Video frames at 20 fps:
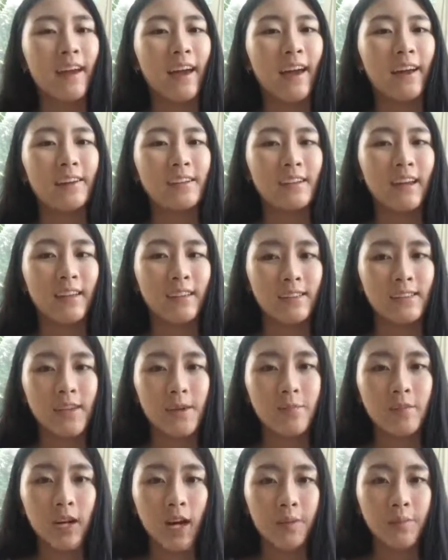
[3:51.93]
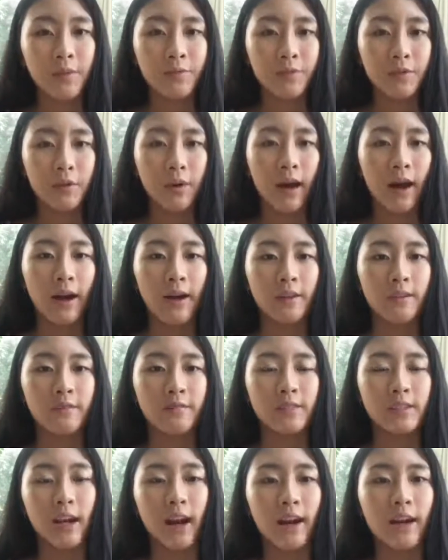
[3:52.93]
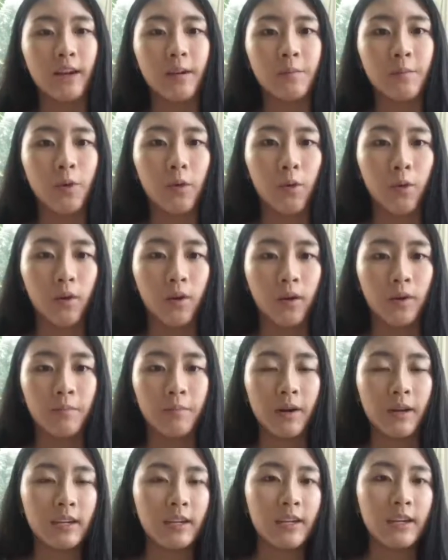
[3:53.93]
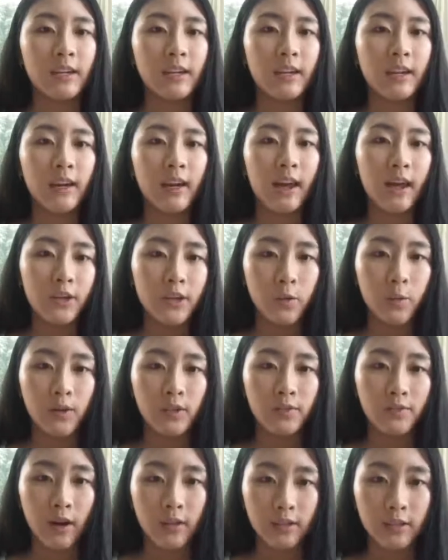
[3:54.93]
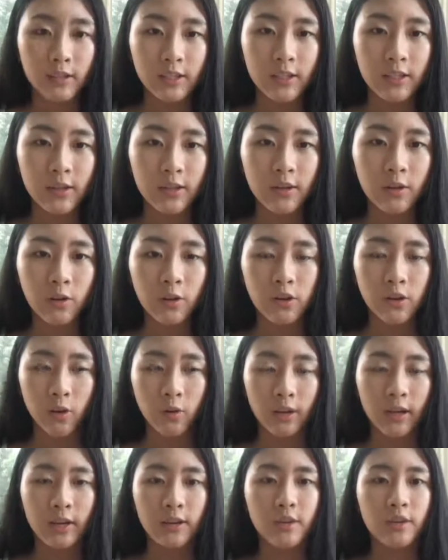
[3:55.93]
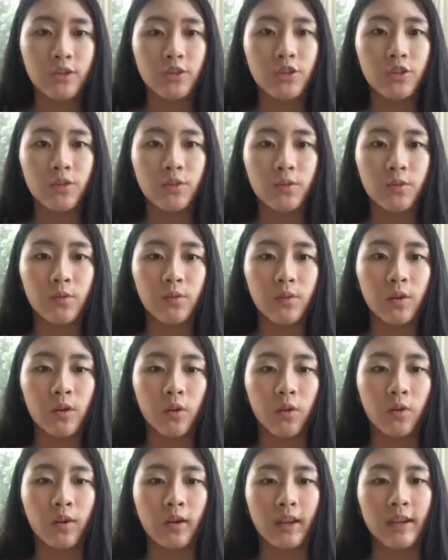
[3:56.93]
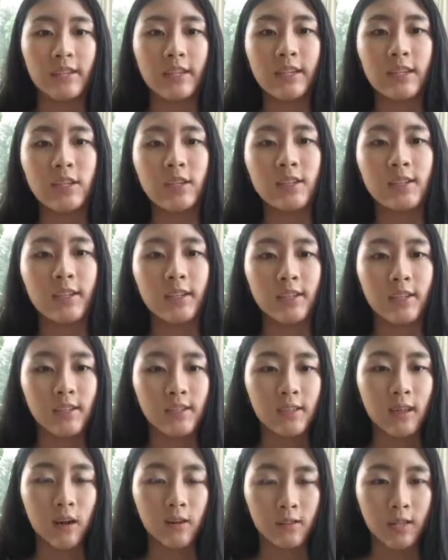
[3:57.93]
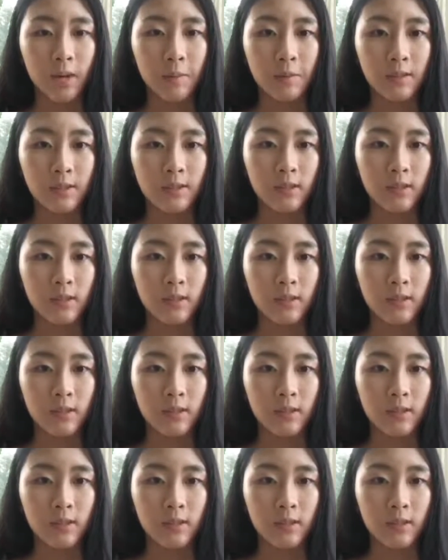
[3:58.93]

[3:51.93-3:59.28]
And at the same time, if you have time or money and you want to volunteer or donate to an organization such as the Alzheimer's